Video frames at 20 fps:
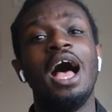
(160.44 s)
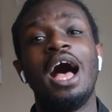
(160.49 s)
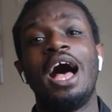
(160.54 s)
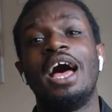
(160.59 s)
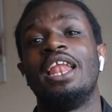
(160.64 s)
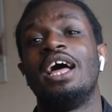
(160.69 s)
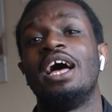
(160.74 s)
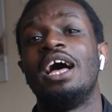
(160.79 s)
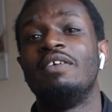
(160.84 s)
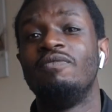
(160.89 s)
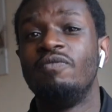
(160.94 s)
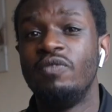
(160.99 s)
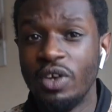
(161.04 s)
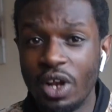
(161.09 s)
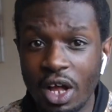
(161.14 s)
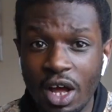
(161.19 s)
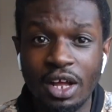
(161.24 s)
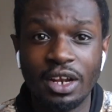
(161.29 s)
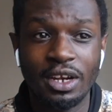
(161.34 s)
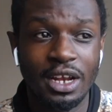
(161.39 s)
And I have
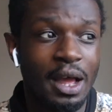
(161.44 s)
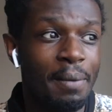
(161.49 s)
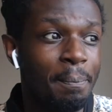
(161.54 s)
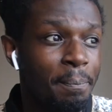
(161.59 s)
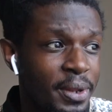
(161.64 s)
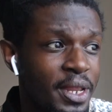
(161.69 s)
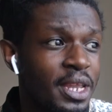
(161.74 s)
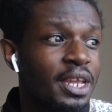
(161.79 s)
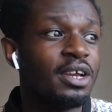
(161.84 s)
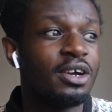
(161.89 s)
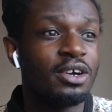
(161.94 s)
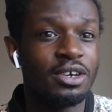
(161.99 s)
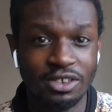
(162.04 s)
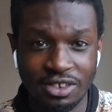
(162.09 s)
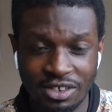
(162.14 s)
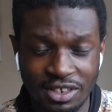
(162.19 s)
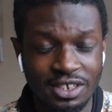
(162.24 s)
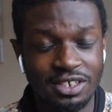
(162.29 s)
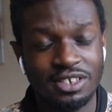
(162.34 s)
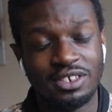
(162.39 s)
learned that being
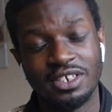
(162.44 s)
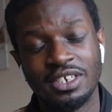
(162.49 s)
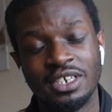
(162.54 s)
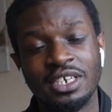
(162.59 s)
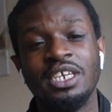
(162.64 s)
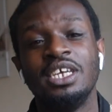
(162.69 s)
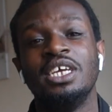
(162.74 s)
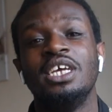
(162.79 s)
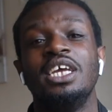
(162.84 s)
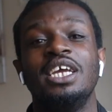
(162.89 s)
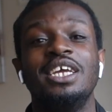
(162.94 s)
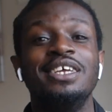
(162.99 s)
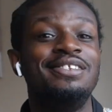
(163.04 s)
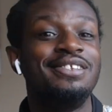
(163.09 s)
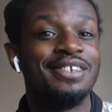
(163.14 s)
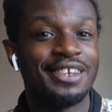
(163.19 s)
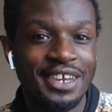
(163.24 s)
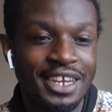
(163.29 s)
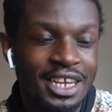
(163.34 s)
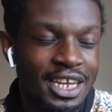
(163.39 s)
consistent
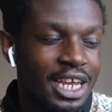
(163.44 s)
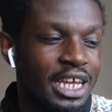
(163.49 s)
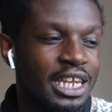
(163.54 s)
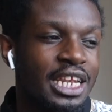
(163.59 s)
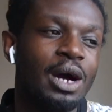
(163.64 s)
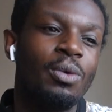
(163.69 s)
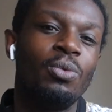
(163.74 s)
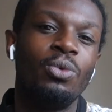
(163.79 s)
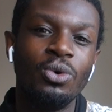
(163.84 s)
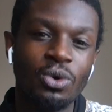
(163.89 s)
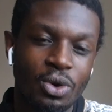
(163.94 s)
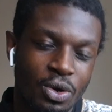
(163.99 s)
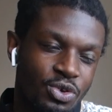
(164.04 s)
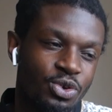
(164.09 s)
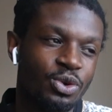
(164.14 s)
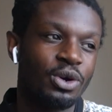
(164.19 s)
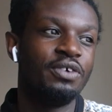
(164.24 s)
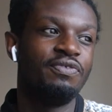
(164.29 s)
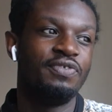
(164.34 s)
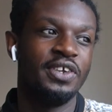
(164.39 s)
is key. And that will
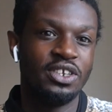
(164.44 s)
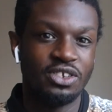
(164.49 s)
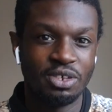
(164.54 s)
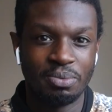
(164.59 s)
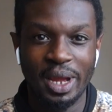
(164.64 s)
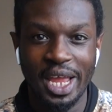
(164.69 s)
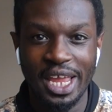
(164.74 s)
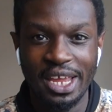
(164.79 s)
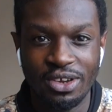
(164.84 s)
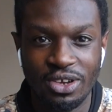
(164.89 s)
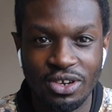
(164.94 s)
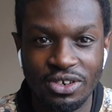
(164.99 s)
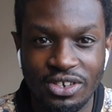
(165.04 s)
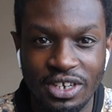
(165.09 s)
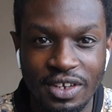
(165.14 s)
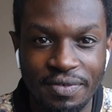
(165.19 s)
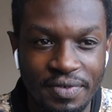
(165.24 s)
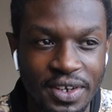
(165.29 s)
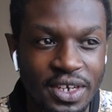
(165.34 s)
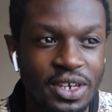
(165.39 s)
delve into my
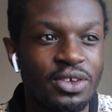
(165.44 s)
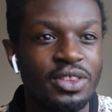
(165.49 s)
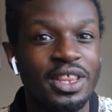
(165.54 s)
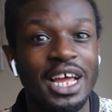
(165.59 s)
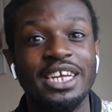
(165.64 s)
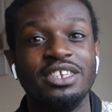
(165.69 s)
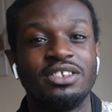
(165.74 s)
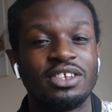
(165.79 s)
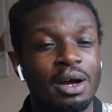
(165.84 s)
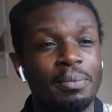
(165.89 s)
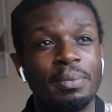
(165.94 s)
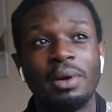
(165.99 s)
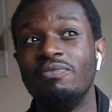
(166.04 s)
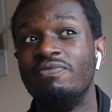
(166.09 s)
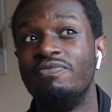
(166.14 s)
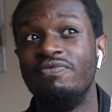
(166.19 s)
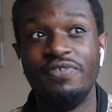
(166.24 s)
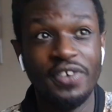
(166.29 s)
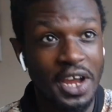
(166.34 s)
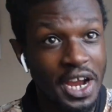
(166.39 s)
NQT video that is coming up
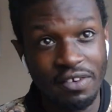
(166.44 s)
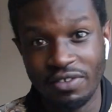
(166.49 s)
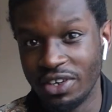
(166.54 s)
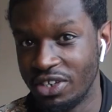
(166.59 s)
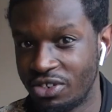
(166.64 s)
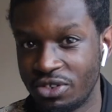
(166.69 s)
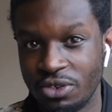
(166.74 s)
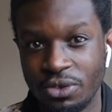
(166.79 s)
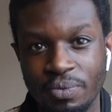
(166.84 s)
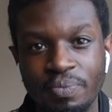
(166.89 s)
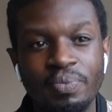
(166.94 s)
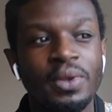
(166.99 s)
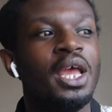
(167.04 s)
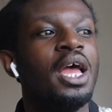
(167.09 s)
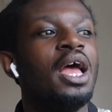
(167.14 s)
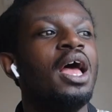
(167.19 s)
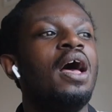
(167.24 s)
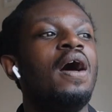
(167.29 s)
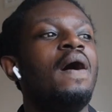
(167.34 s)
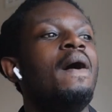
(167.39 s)
very soon.
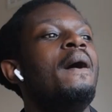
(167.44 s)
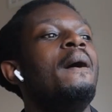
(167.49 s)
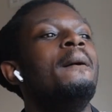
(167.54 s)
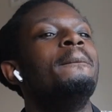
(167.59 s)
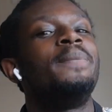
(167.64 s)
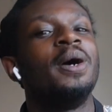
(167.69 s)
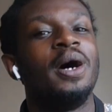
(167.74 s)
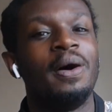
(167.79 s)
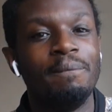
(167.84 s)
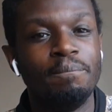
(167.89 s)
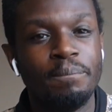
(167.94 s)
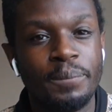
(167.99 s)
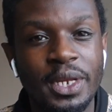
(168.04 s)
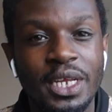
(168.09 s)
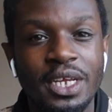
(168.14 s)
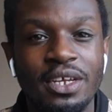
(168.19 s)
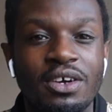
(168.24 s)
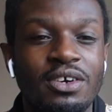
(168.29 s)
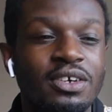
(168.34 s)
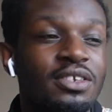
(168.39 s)
But
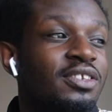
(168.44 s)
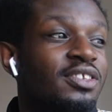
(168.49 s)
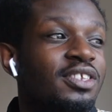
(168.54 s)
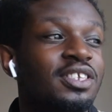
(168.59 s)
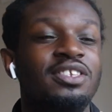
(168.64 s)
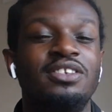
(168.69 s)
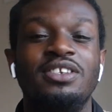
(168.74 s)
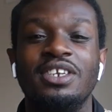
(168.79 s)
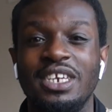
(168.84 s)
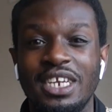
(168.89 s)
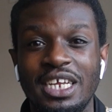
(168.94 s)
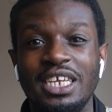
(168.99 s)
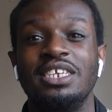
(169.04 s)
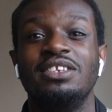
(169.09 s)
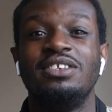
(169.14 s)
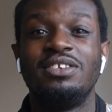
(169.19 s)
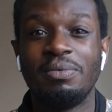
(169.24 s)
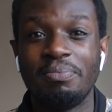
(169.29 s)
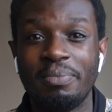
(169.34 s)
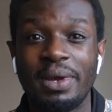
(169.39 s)
being consistent
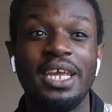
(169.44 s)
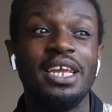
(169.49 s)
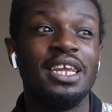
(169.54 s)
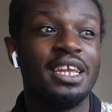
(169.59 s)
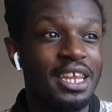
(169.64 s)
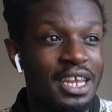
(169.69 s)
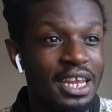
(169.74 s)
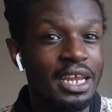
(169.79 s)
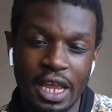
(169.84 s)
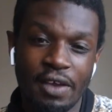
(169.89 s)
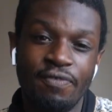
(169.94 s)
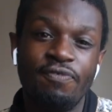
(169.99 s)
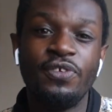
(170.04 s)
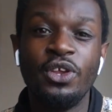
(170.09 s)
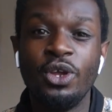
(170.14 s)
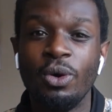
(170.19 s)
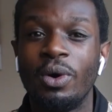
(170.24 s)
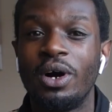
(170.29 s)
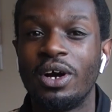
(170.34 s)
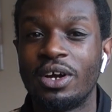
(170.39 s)
is the main key. If
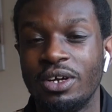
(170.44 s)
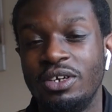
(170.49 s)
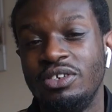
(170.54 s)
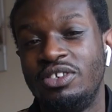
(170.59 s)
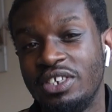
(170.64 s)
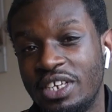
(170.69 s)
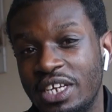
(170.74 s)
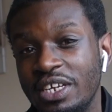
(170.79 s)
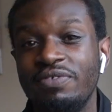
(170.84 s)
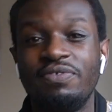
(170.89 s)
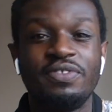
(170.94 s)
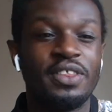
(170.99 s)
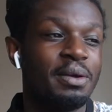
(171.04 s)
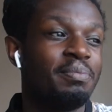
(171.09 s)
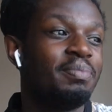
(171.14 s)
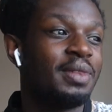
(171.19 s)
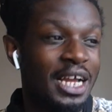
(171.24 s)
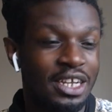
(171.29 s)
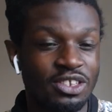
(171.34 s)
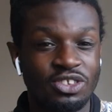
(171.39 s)
you are going to give
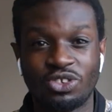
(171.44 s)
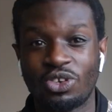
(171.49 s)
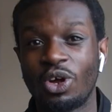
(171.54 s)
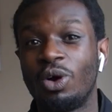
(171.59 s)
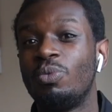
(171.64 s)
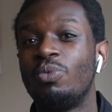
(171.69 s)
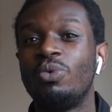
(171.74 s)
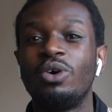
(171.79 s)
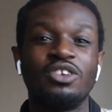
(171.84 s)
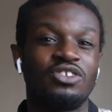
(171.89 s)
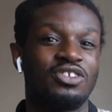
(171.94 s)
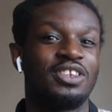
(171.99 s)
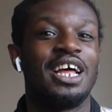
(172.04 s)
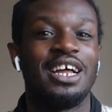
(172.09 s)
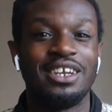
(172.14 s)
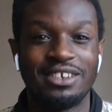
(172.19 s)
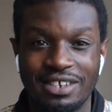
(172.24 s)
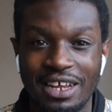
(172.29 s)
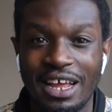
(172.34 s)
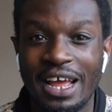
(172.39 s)
them that stopwatch,
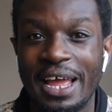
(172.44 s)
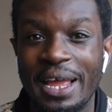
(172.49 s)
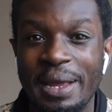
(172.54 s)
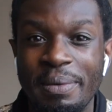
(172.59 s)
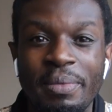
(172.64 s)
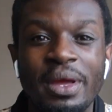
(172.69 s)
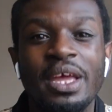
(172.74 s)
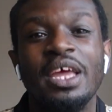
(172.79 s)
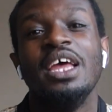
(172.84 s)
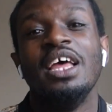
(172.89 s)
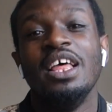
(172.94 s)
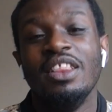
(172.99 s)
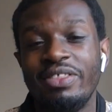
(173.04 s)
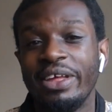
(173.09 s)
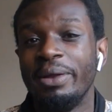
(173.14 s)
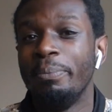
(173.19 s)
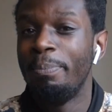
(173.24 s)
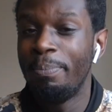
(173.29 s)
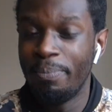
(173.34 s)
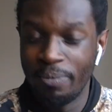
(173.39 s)
that time,
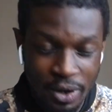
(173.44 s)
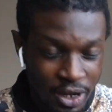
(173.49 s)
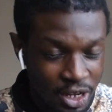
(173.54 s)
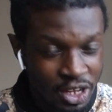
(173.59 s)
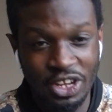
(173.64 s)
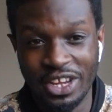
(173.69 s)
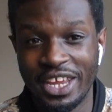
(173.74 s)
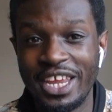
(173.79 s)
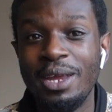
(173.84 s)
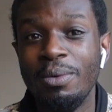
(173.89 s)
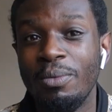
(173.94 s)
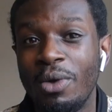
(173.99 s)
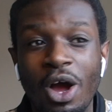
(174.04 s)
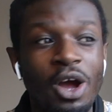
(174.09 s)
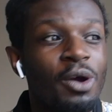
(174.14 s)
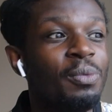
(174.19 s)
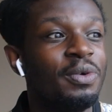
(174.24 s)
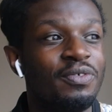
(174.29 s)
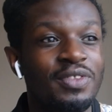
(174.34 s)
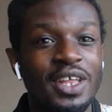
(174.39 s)
then keep
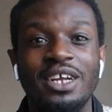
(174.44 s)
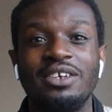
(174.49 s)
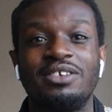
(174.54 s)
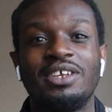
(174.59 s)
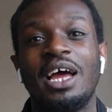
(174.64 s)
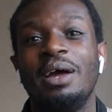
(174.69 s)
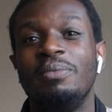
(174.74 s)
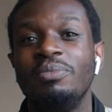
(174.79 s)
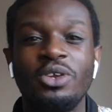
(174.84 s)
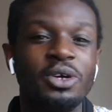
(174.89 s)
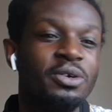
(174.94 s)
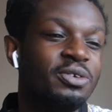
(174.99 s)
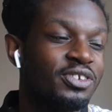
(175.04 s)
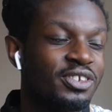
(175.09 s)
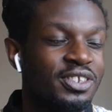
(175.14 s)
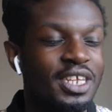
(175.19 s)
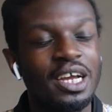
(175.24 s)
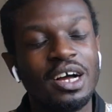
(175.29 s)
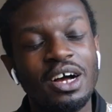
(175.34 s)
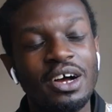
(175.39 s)
going with that time. Don't
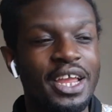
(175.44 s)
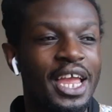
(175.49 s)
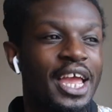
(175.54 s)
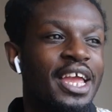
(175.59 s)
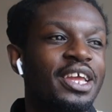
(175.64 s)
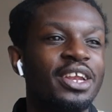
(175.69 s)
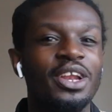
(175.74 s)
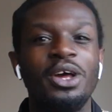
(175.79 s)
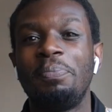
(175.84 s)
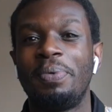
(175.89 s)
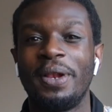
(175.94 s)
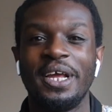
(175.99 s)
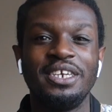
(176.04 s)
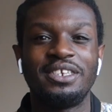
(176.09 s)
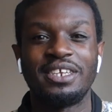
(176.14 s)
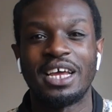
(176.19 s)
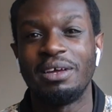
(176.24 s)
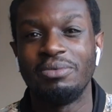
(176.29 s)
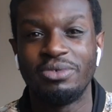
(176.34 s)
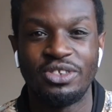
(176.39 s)
just say, okay, you know,
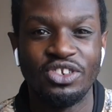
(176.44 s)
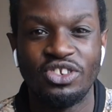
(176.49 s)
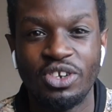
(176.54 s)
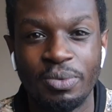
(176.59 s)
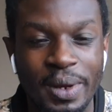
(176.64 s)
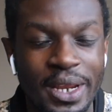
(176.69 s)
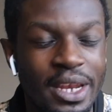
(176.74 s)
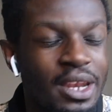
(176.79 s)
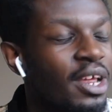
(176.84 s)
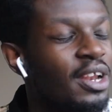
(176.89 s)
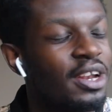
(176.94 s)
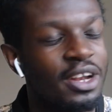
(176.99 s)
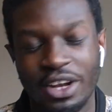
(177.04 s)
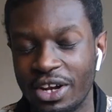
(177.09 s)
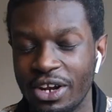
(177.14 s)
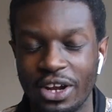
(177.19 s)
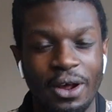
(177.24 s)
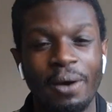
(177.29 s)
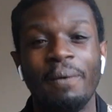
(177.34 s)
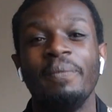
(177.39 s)
playtime since you've been...
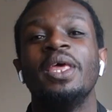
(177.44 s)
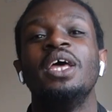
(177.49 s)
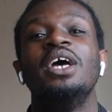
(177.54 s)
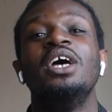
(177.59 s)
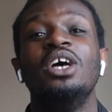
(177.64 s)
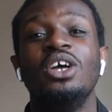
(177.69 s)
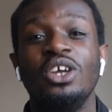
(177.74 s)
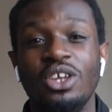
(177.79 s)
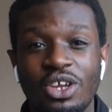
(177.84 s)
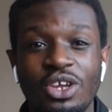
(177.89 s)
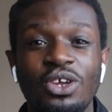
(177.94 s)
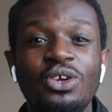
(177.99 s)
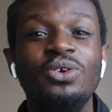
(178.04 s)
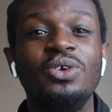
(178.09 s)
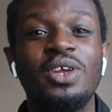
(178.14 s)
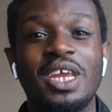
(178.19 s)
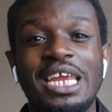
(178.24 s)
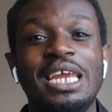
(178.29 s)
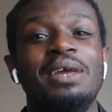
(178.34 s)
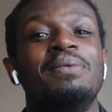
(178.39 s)
No.
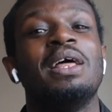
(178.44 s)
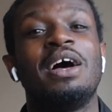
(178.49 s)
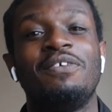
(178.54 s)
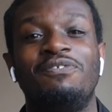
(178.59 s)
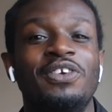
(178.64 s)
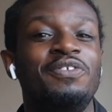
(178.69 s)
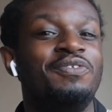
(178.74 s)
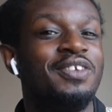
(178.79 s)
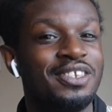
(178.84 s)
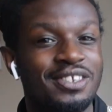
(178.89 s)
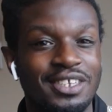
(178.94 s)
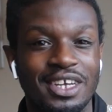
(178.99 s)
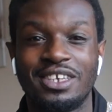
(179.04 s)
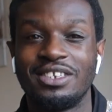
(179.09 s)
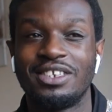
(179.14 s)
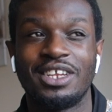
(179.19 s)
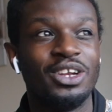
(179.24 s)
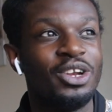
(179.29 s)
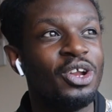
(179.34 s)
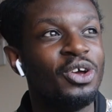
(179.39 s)
You keep that 50
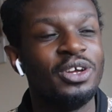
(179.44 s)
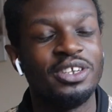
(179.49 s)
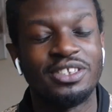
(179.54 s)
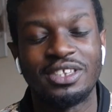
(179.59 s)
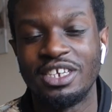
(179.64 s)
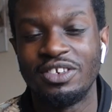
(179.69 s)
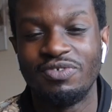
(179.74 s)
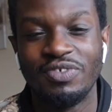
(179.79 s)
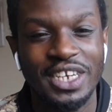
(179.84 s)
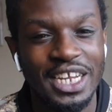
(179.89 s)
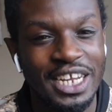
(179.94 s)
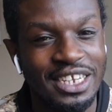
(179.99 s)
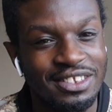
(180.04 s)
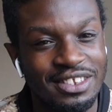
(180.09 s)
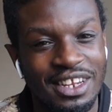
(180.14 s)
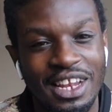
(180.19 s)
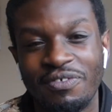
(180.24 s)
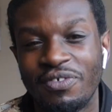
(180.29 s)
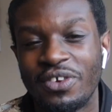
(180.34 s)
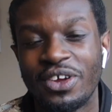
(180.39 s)
seconds. I know it sounds really
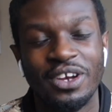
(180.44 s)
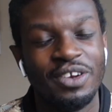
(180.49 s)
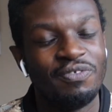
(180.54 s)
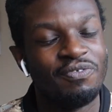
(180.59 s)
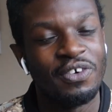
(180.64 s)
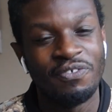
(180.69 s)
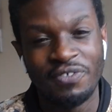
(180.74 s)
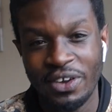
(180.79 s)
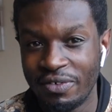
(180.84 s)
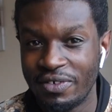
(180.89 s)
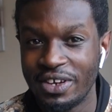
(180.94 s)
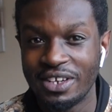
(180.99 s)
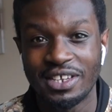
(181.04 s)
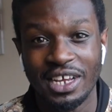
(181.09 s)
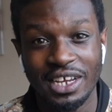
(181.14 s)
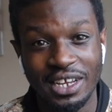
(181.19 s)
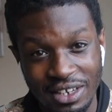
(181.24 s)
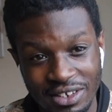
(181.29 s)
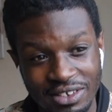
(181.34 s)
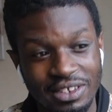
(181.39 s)
insignificant for 50
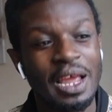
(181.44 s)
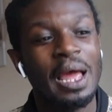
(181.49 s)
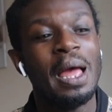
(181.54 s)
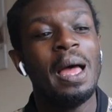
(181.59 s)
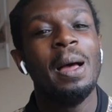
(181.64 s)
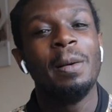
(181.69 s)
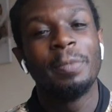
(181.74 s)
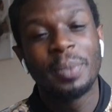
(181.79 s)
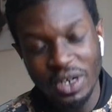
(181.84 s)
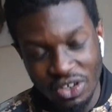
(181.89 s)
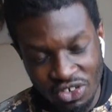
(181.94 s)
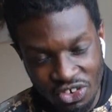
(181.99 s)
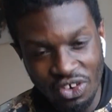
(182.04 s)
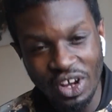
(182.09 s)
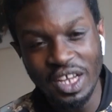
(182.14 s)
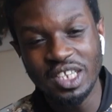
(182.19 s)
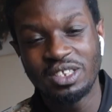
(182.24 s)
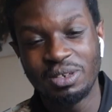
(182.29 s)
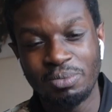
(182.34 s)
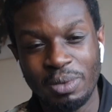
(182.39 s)
seconds, but
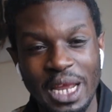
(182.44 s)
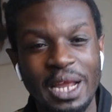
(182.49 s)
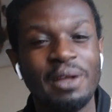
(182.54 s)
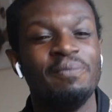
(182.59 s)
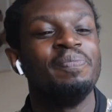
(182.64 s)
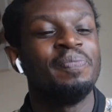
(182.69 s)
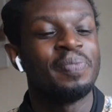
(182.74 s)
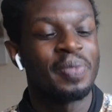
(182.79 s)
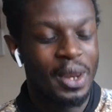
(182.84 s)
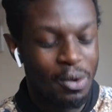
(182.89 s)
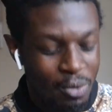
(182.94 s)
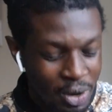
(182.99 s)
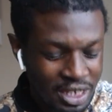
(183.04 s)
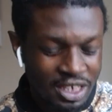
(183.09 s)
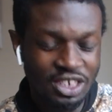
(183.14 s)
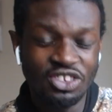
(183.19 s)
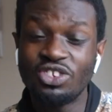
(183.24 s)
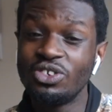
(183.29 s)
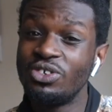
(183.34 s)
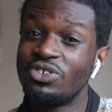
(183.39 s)
trust me, when
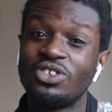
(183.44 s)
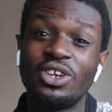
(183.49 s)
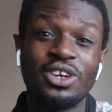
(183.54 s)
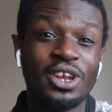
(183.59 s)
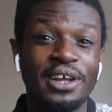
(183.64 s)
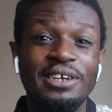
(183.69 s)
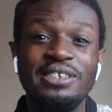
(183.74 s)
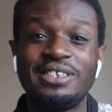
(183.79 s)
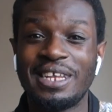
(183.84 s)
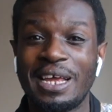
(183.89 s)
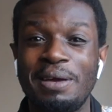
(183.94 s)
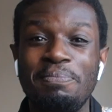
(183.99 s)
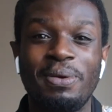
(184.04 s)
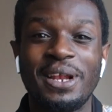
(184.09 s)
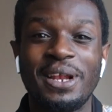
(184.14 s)
the children knows their